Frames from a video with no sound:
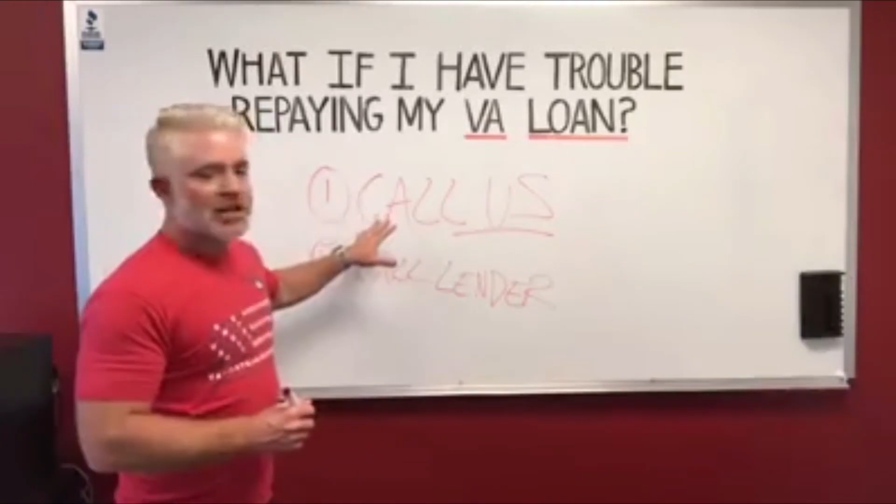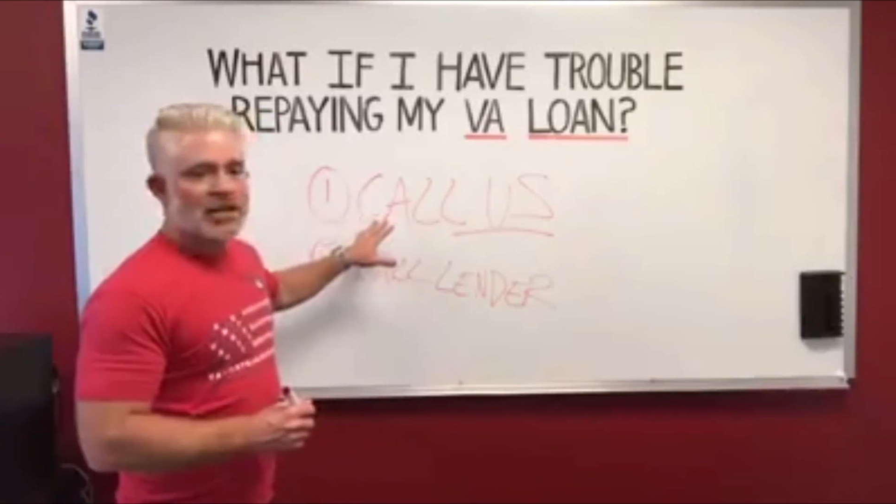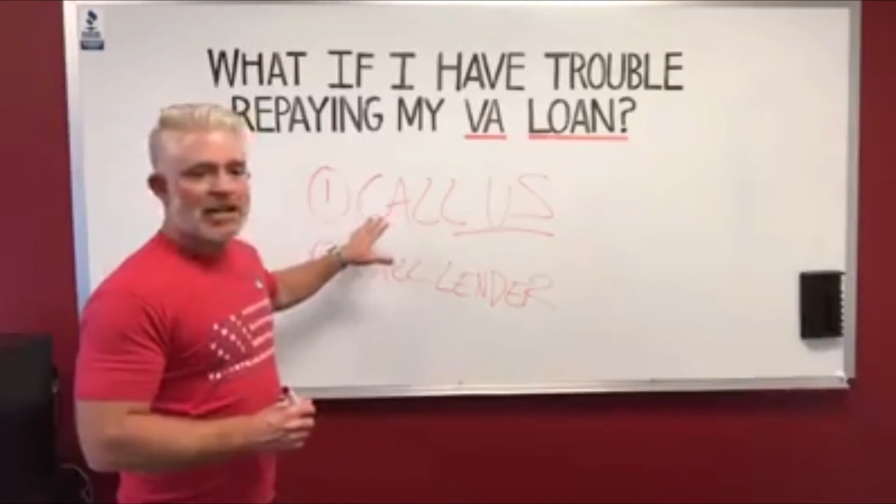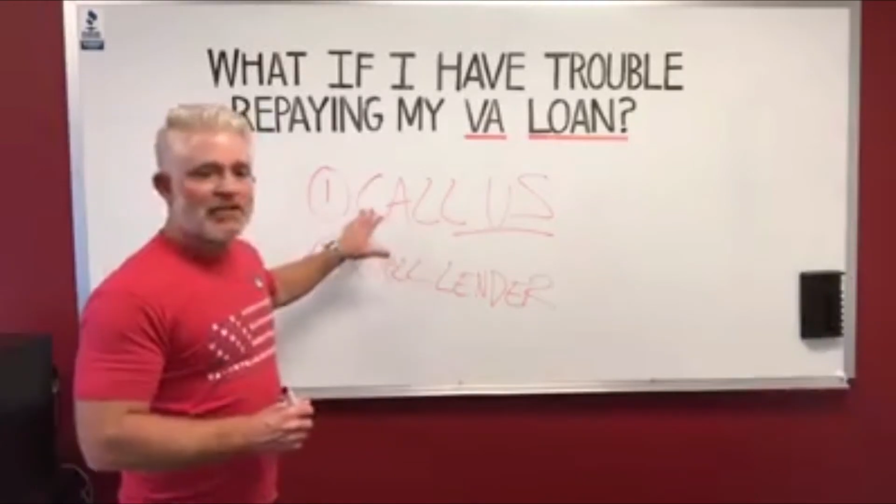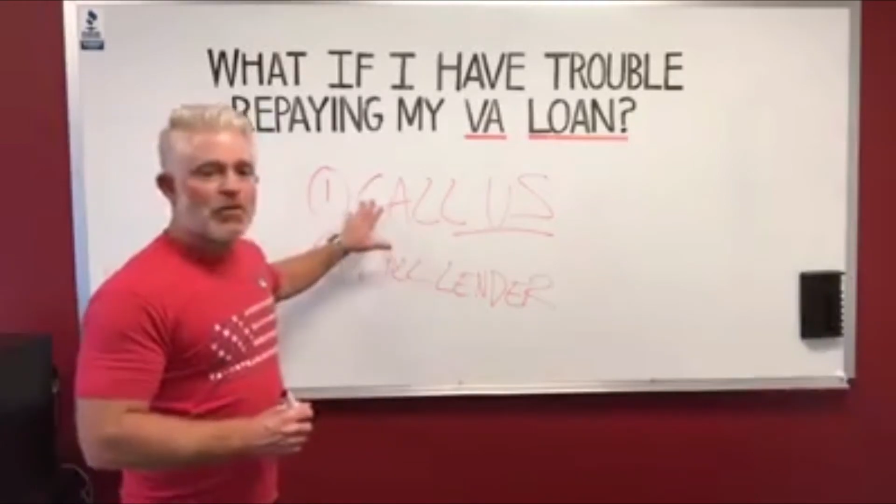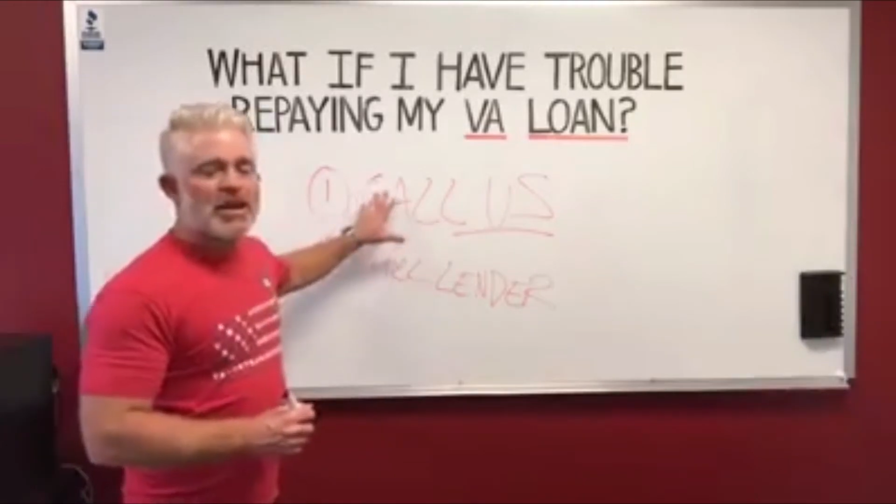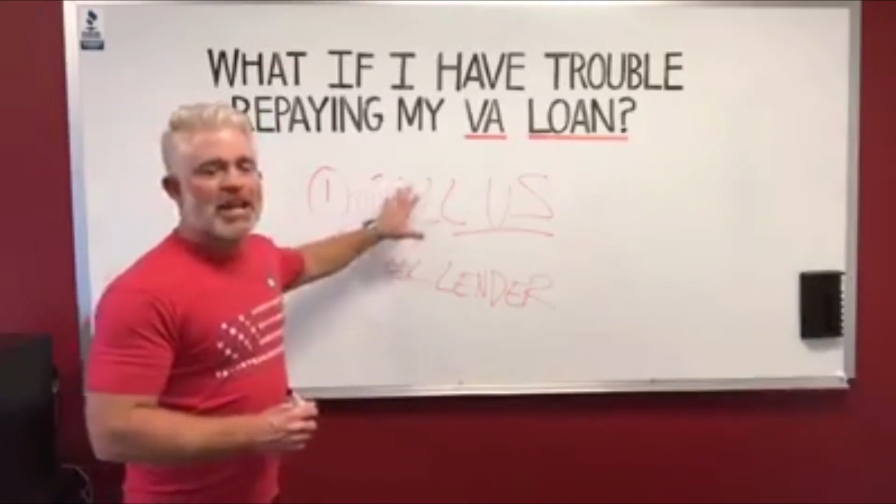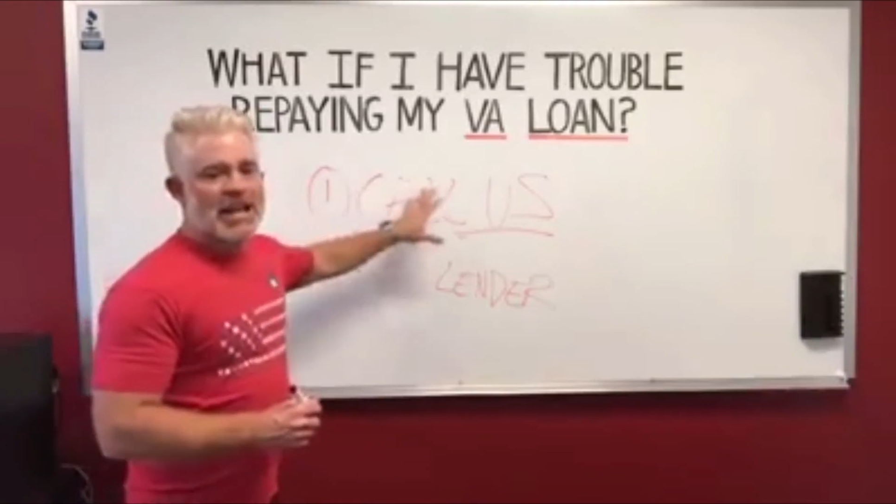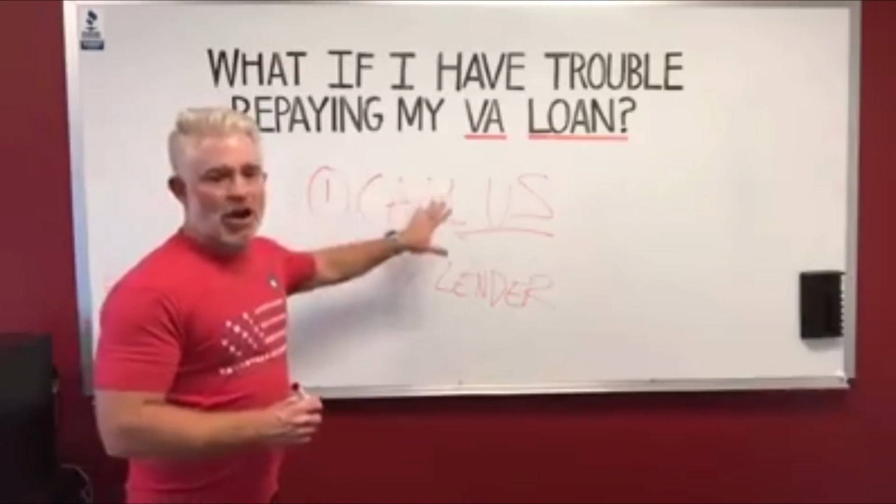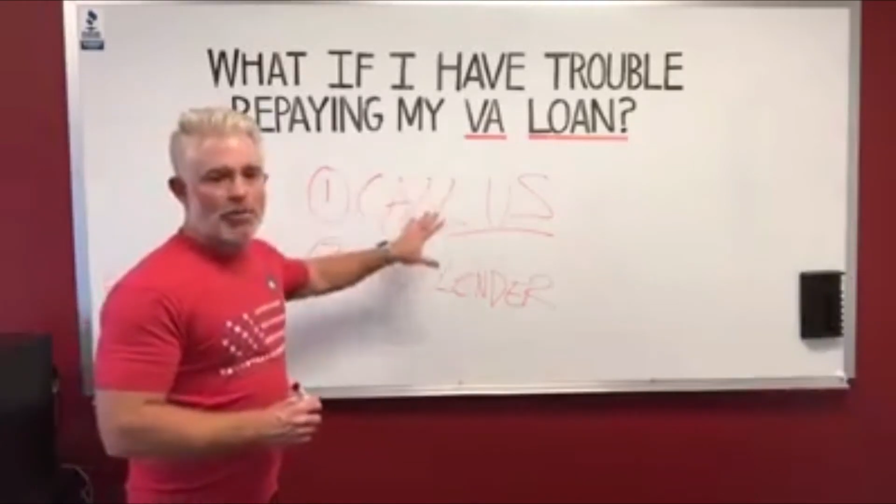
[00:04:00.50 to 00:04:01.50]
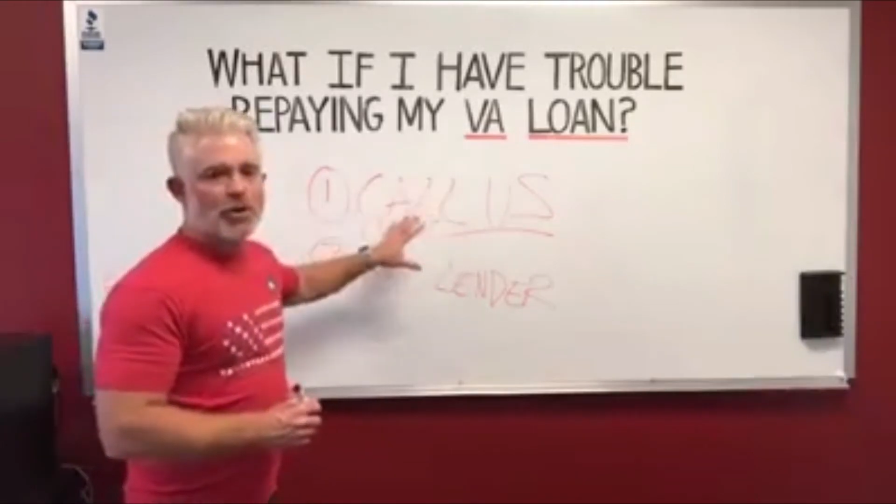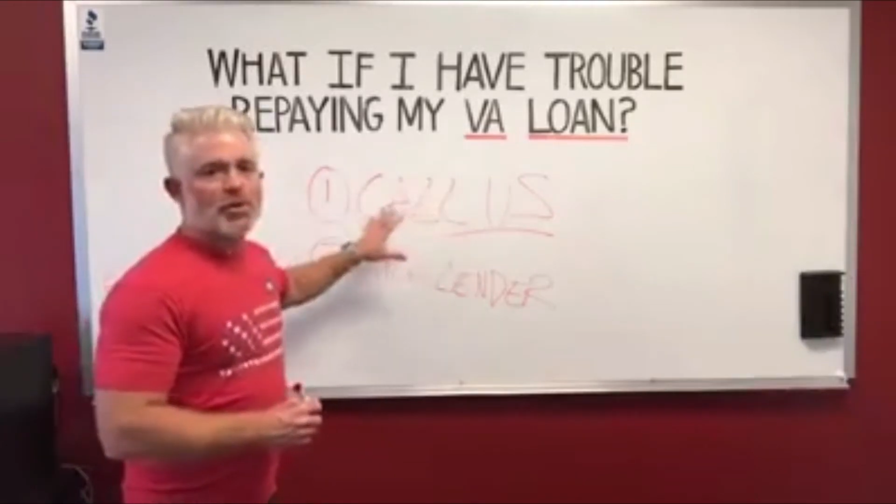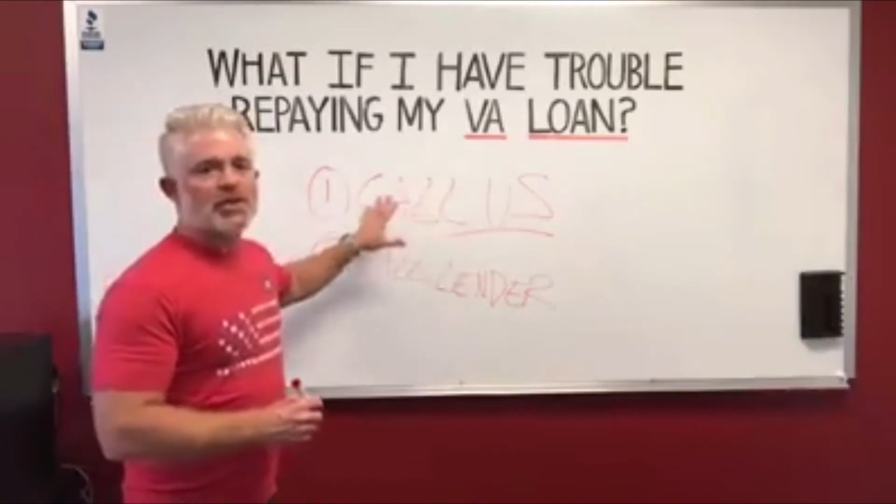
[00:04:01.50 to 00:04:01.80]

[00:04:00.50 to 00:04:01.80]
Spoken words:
going to, if we can't help you